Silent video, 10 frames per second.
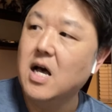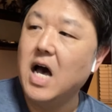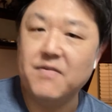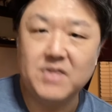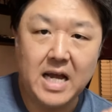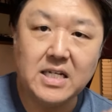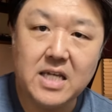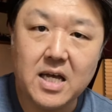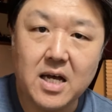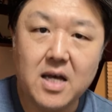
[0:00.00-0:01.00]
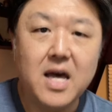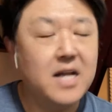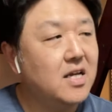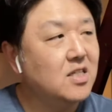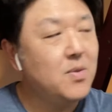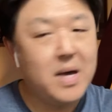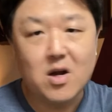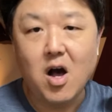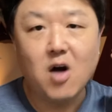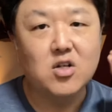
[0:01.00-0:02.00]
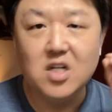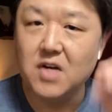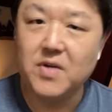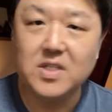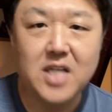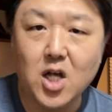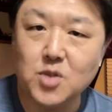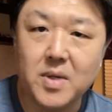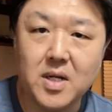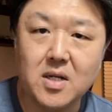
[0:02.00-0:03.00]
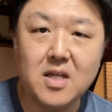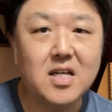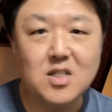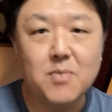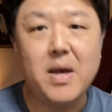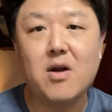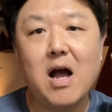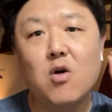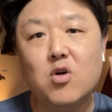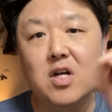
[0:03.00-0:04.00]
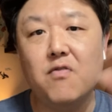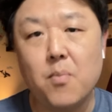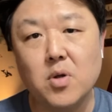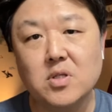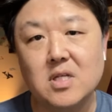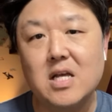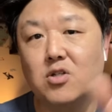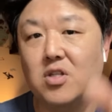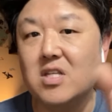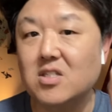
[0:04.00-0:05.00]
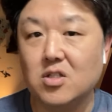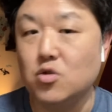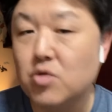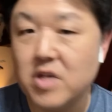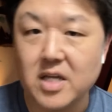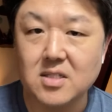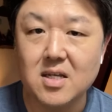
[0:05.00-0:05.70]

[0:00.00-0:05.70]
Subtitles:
an idea. It doesn't matter how good of a salesman. It doesn't matter how good of a person tells you this, do this.